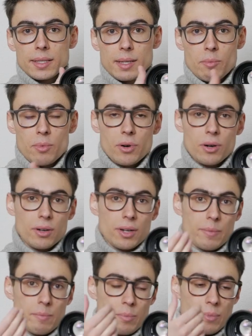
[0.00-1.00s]
the more
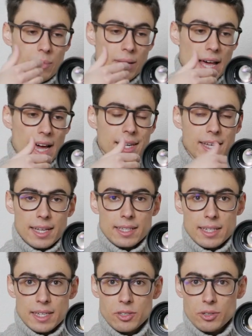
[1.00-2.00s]
light gets
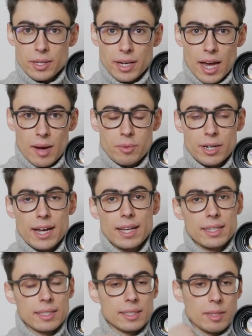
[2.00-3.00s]
into the camera
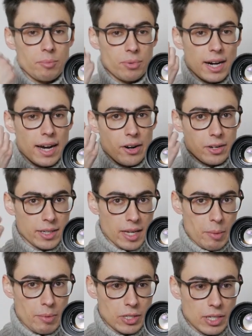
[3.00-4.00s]
and the brighter the
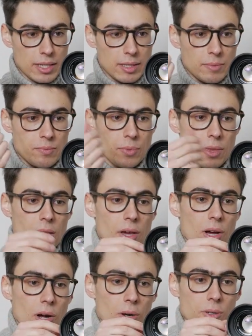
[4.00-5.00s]
image is.
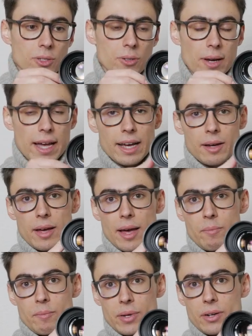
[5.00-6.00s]
Also, like,
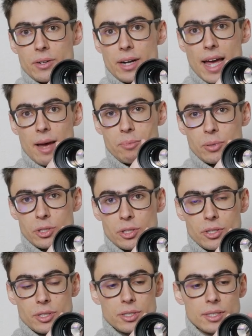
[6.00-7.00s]
bigger
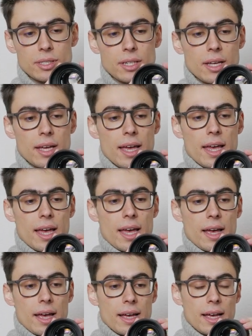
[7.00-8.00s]
apertures
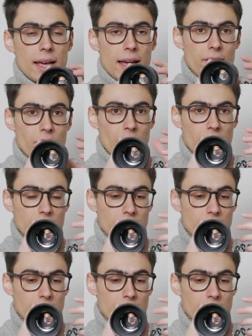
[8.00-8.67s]
have